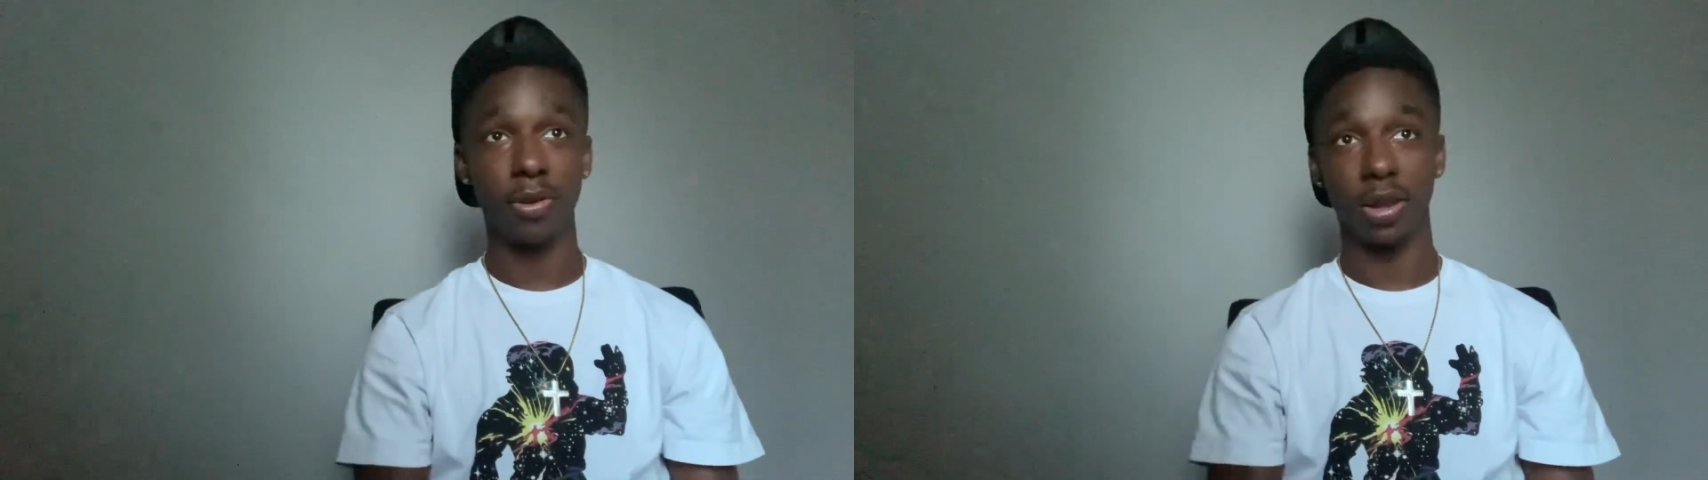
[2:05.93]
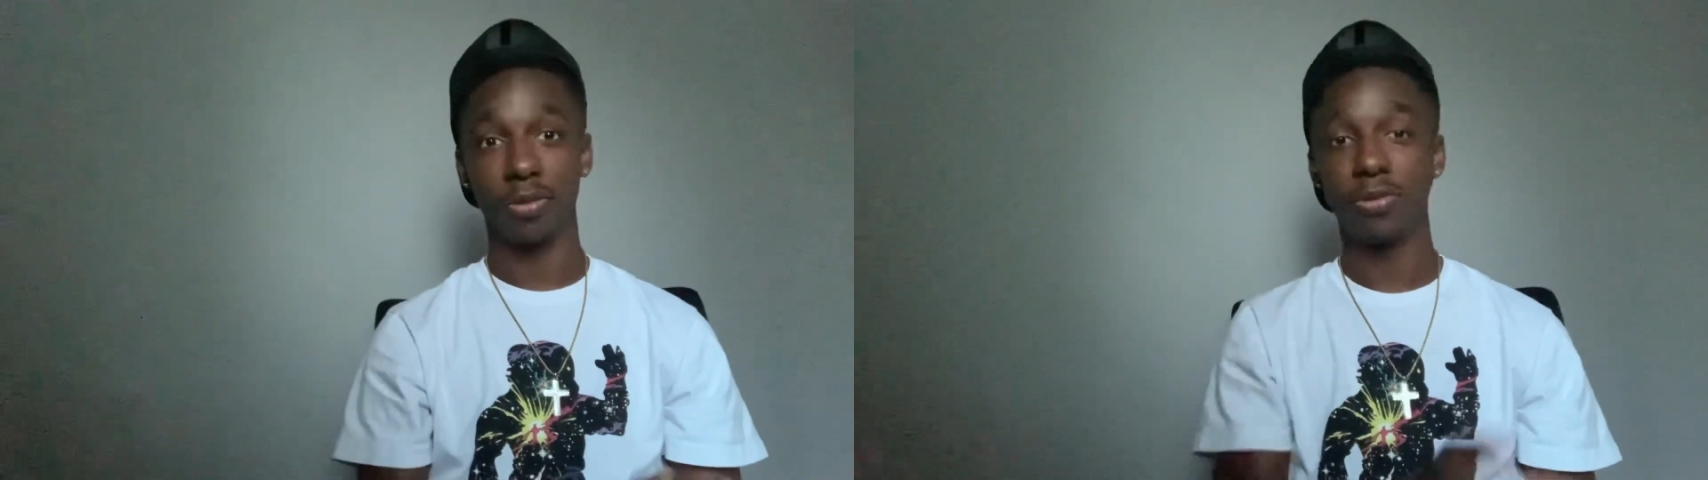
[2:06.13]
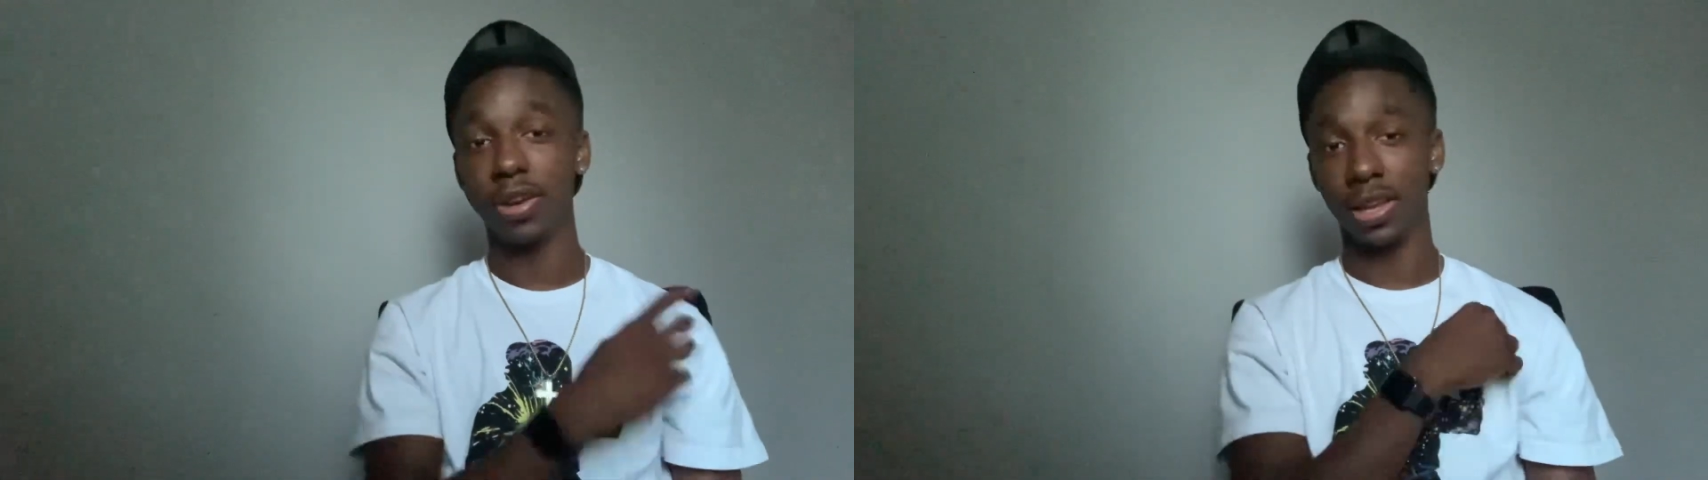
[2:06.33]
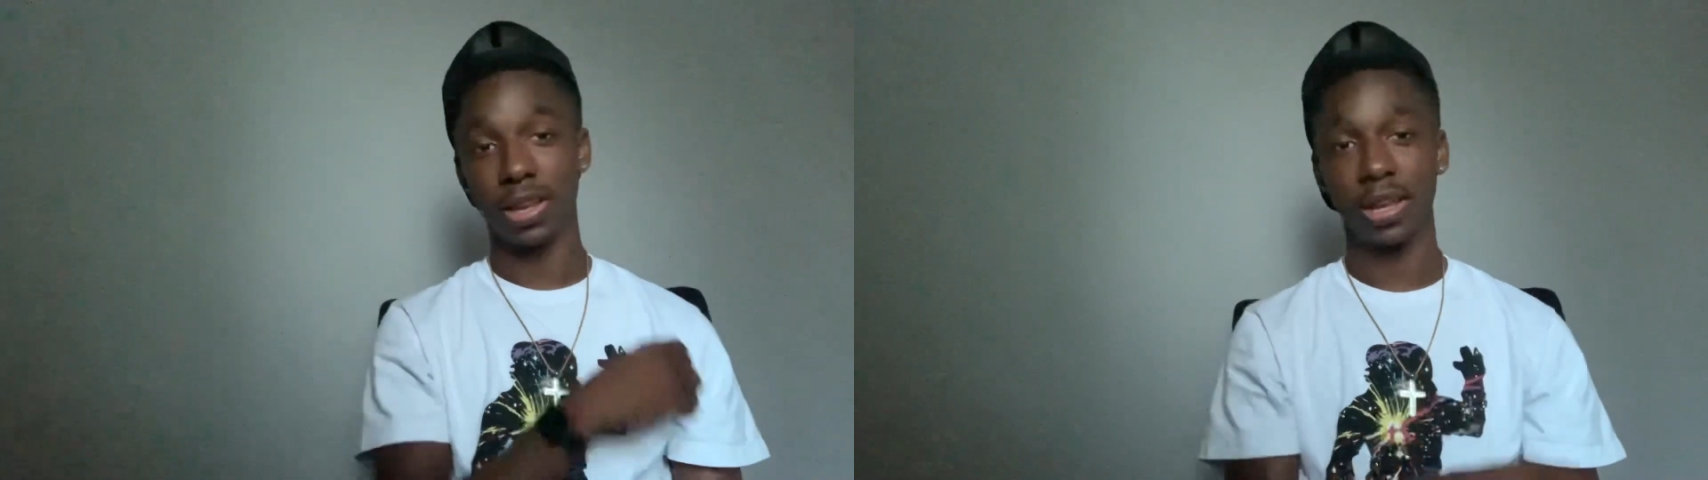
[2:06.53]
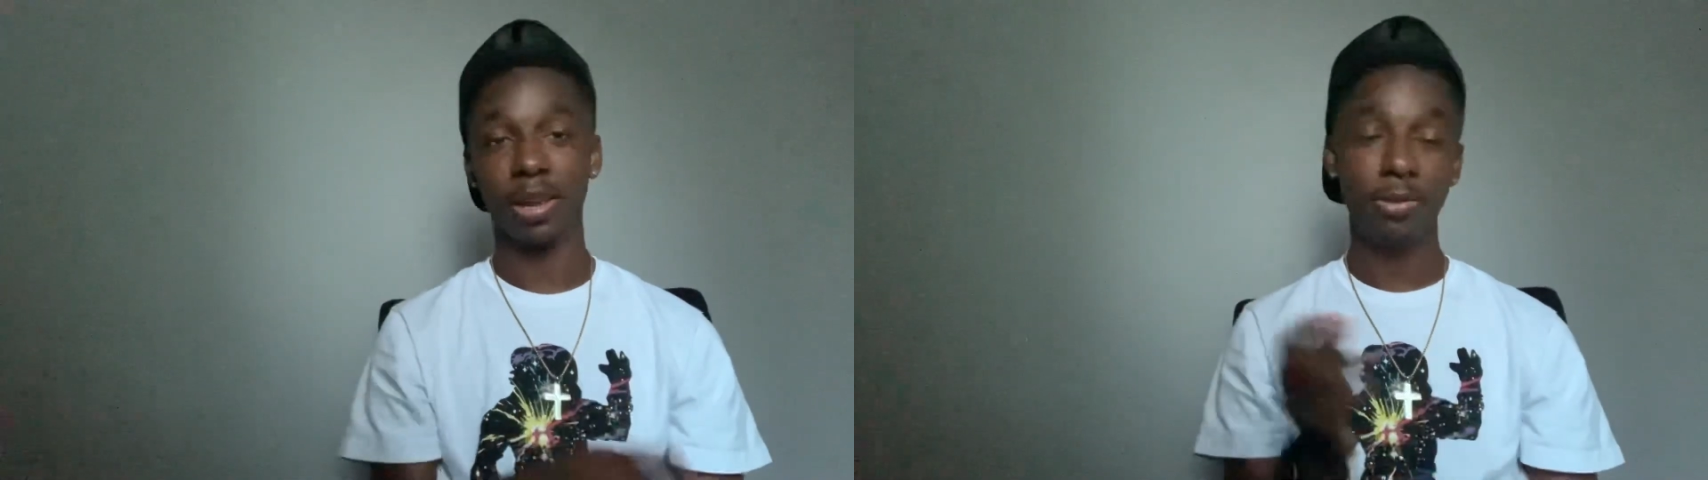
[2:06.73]
Like, fuck it,
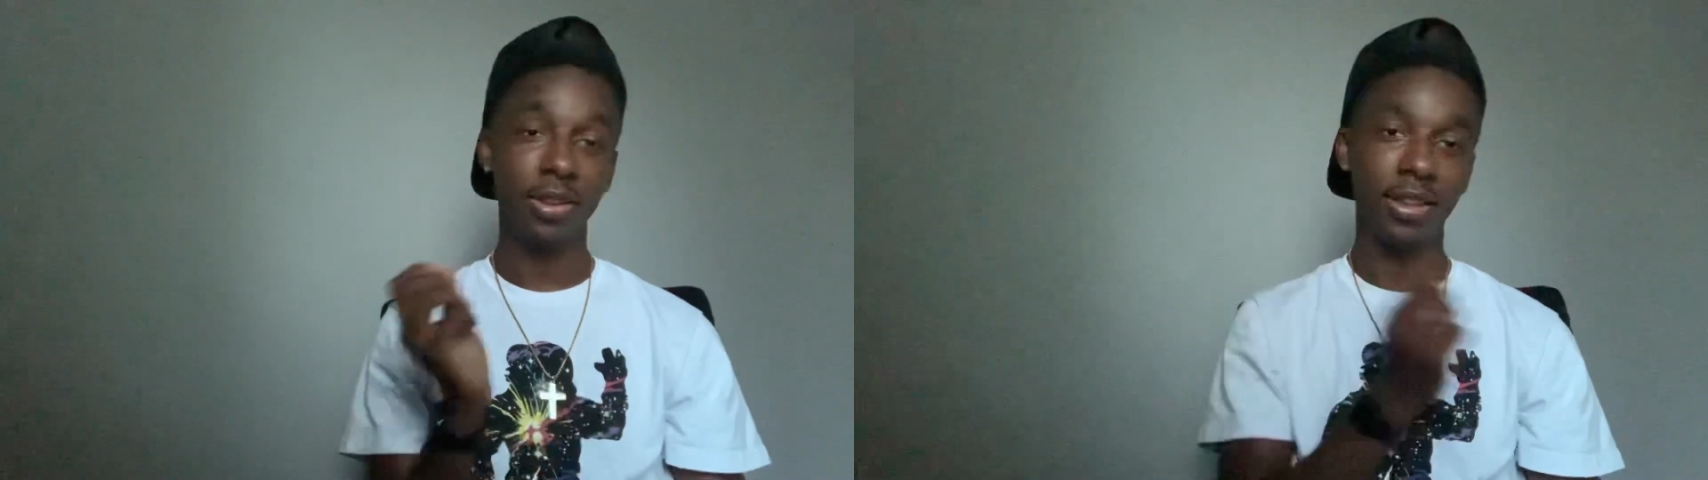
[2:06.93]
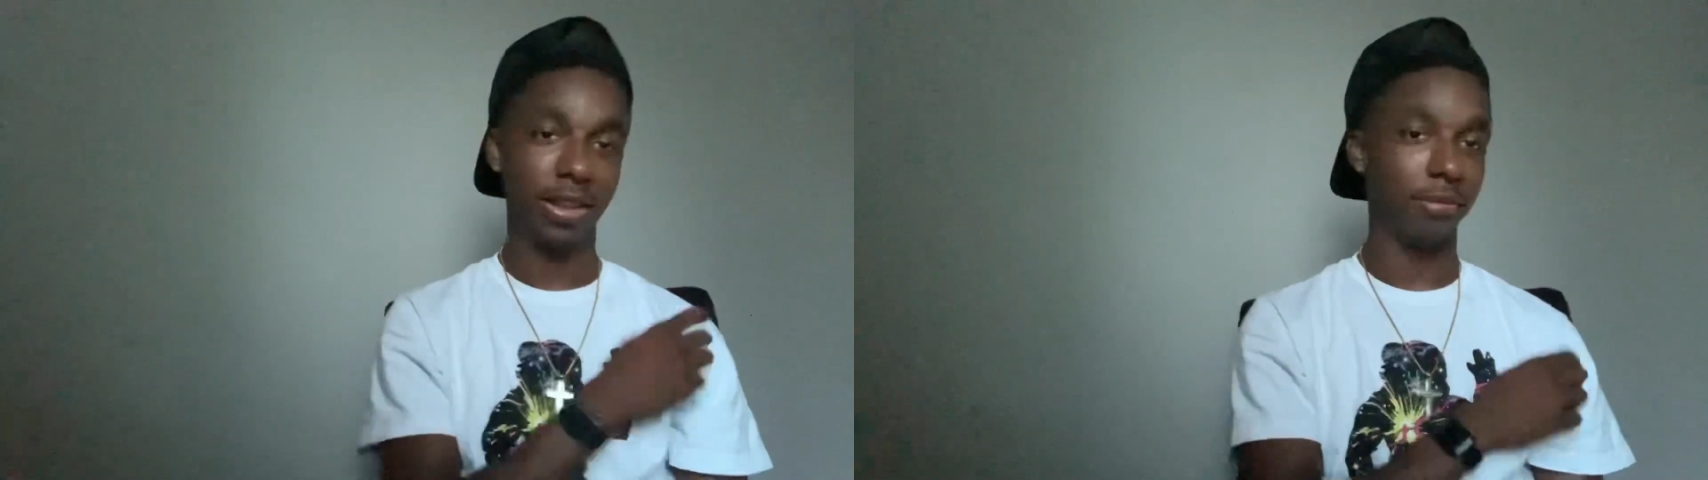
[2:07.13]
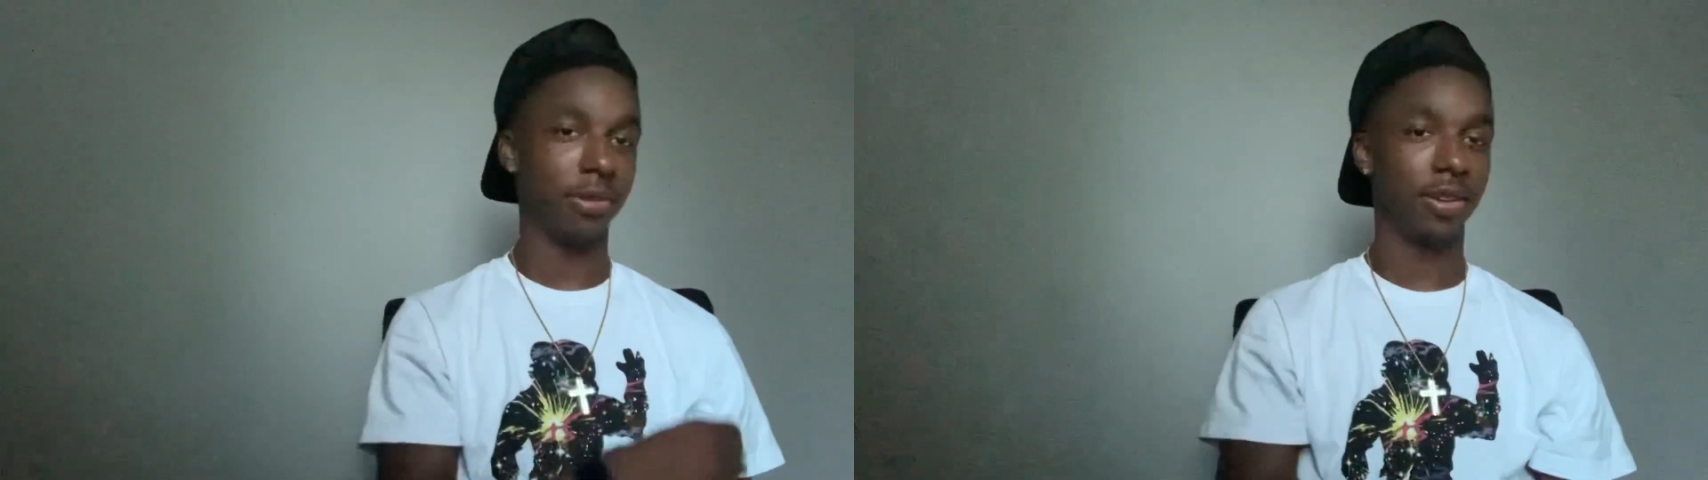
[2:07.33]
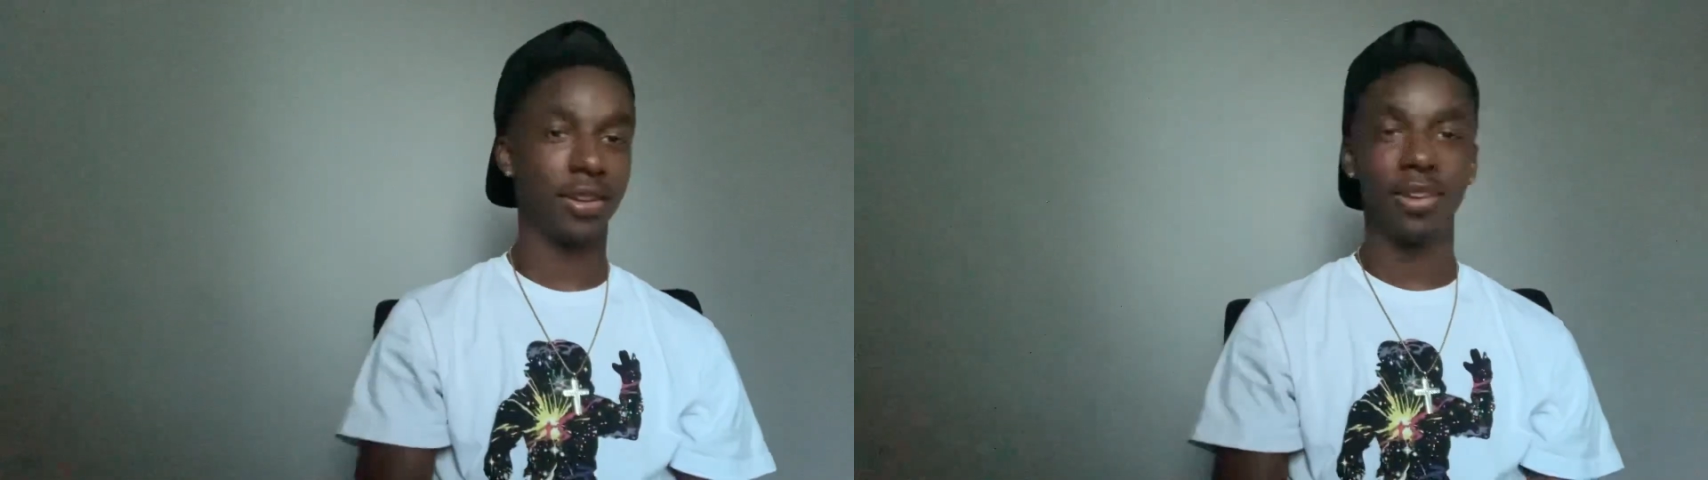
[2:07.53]
nigga. Let me just hit that bitch.